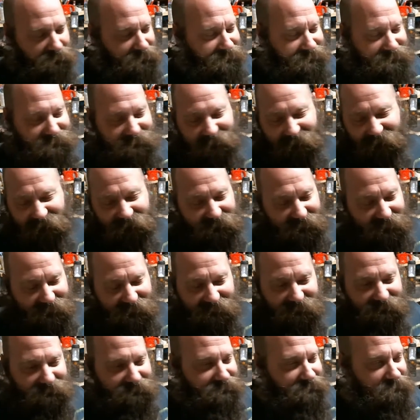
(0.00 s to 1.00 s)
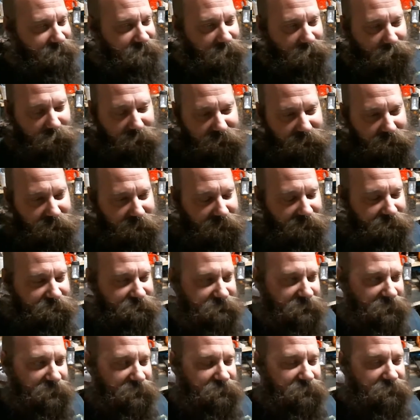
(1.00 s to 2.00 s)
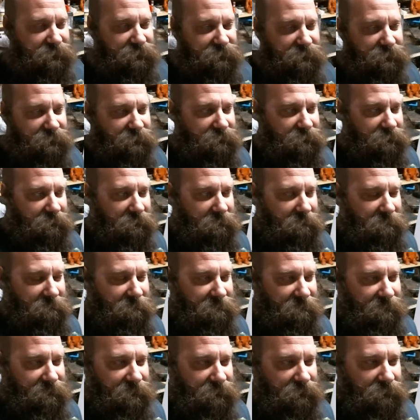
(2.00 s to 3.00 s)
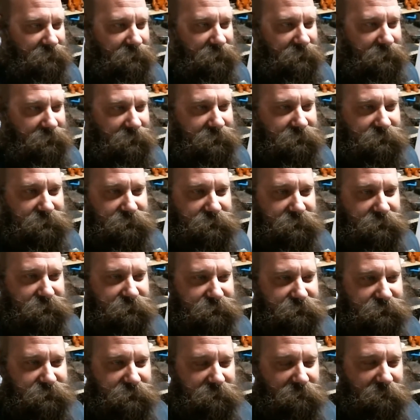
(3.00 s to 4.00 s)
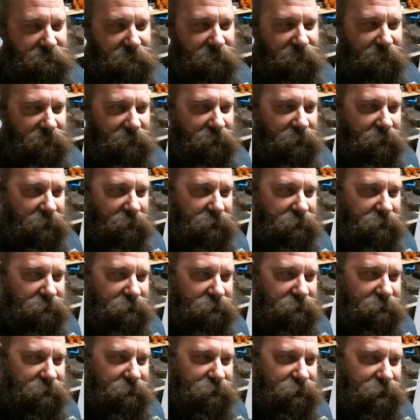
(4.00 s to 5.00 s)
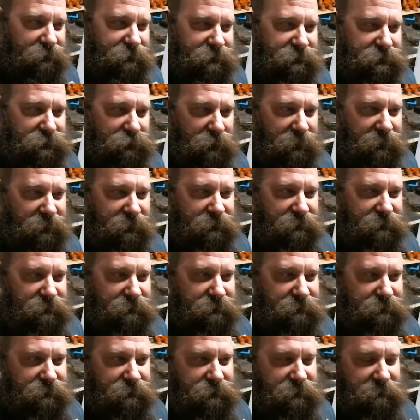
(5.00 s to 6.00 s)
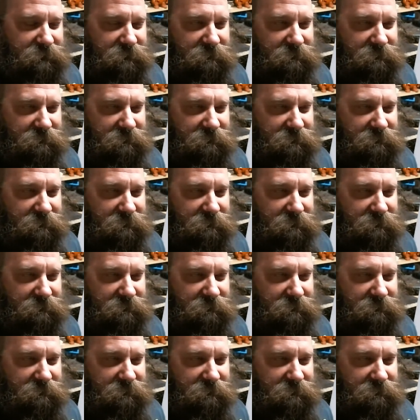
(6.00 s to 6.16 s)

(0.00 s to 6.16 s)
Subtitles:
I get that. I'm not worried about that. It's just the strange